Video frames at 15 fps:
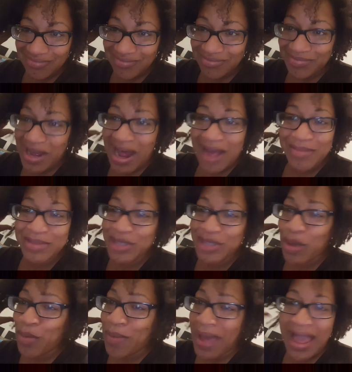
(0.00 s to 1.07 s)
but I'm
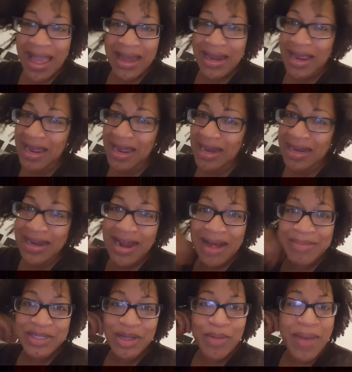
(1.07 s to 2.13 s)
so bad at it.
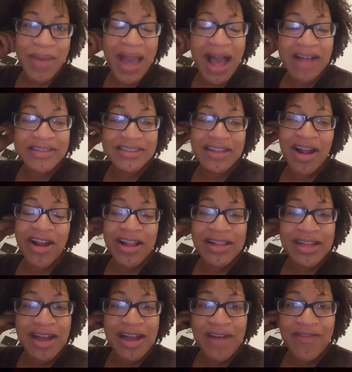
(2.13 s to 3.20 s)
I'm so bad. I'll start and
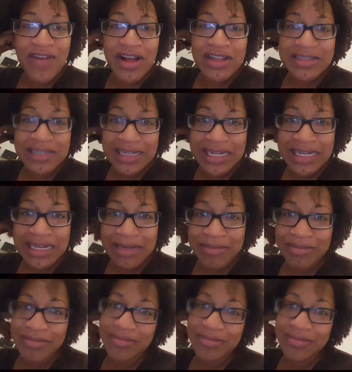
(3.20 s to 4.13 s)
then I'll fall asleep.